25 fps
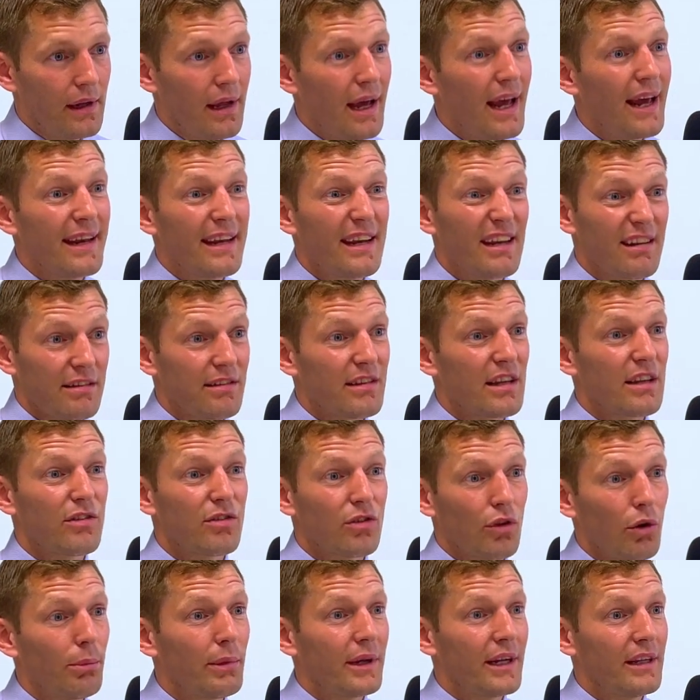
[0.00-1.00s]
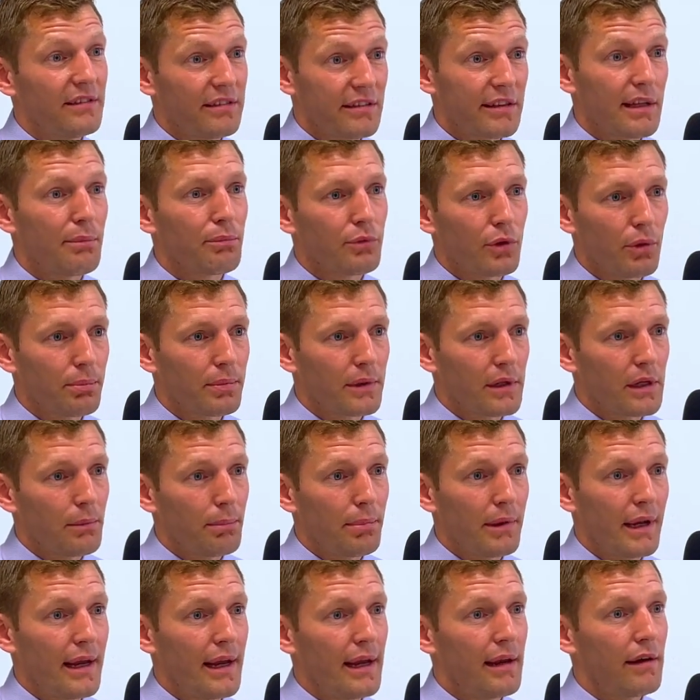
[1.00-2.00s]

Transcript: and next thing someone else steps up to the plate